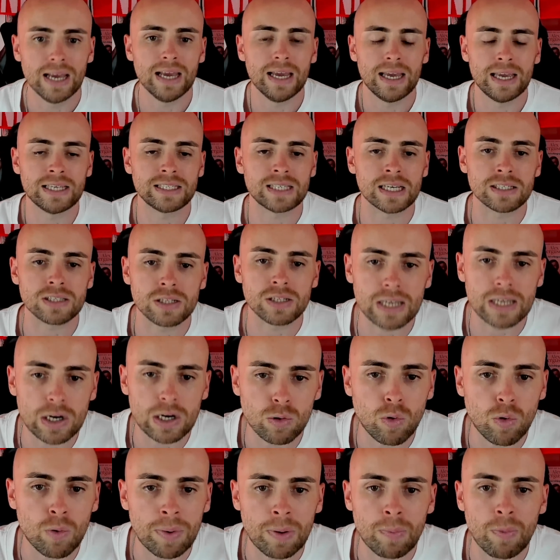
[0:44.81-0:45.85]
He says the deal
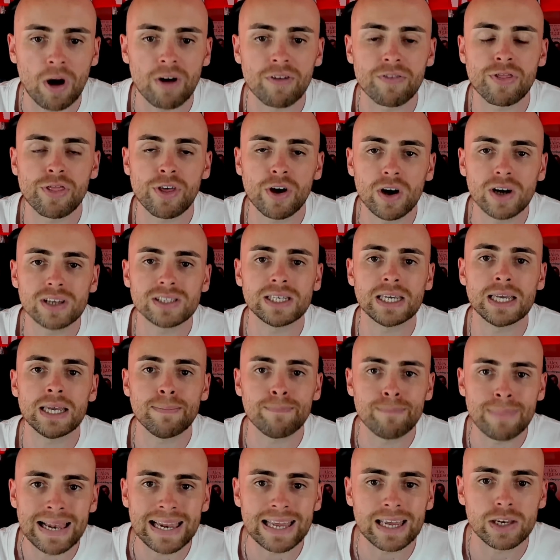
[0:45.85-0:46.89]
will be worth 30
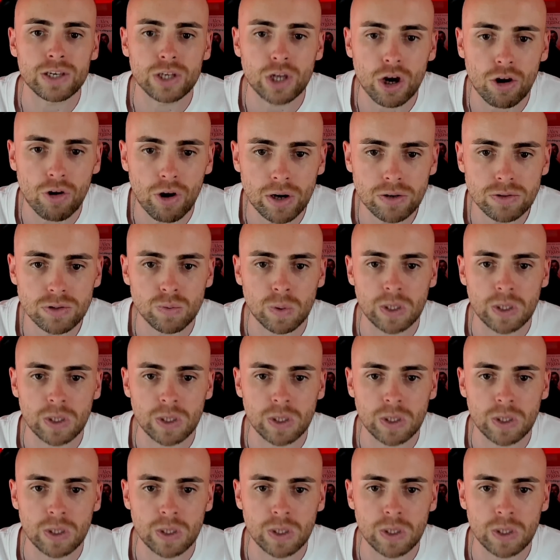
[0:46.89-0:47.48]
million euros,